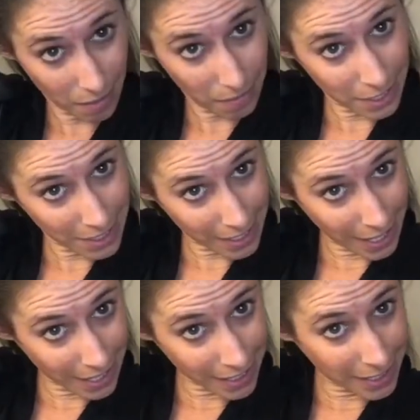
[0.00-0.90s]
we just
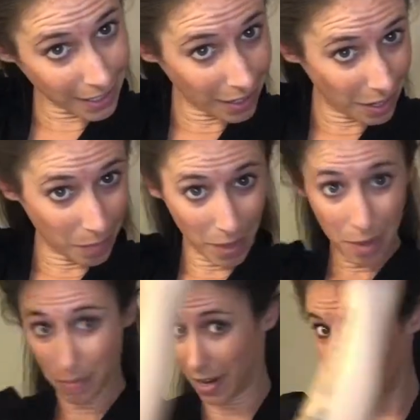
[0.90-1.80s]
gotta calm
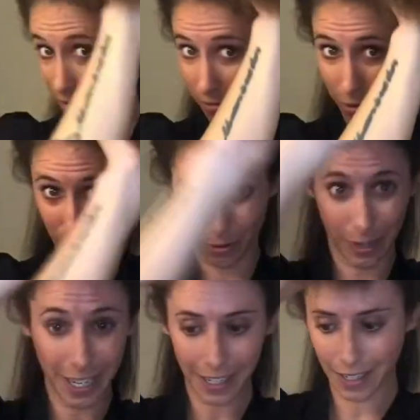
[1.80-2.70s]
them down real
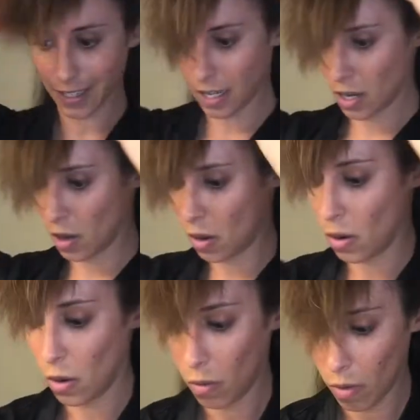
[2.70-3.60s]
quick.
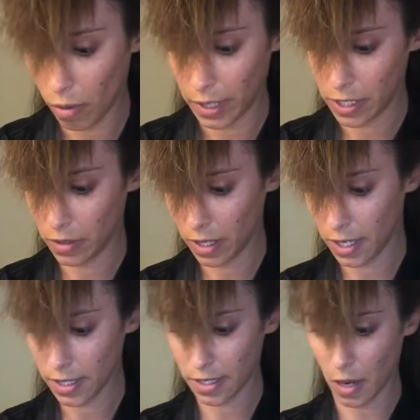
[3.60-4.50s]
While we do
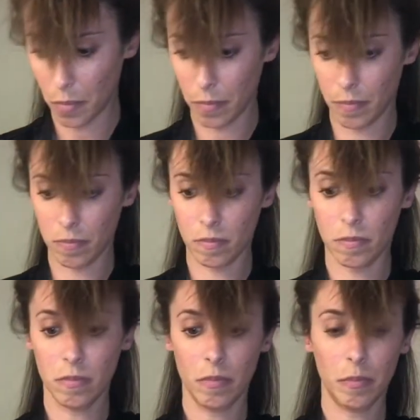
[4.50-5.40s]
this, I
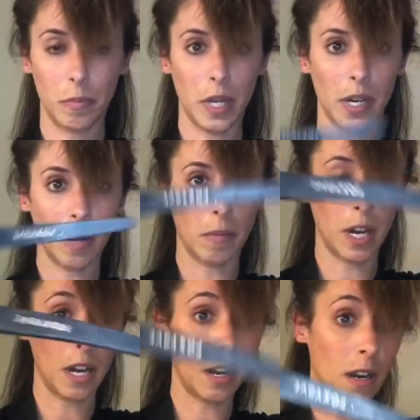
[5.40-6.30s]
pin up my
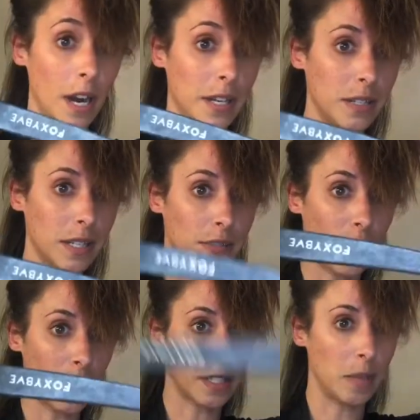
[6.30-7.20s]
hair. I use these
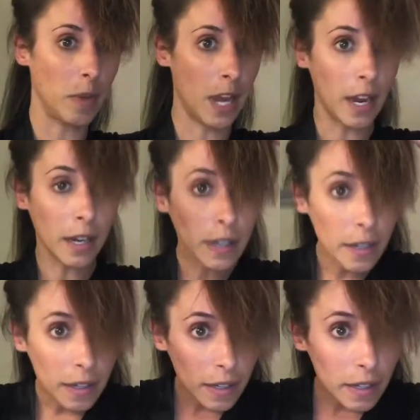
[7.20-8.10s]
FoxyBae
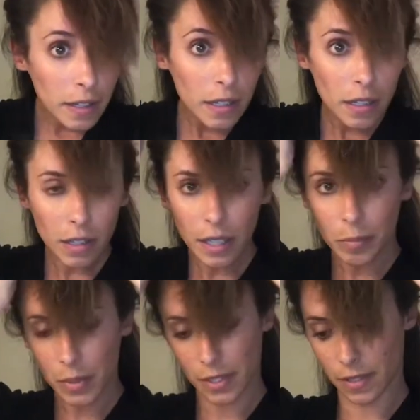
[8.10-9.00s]

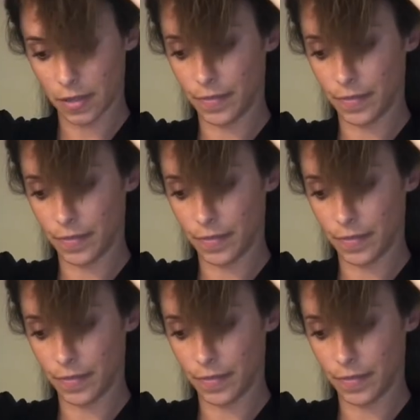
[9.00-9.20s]
clips.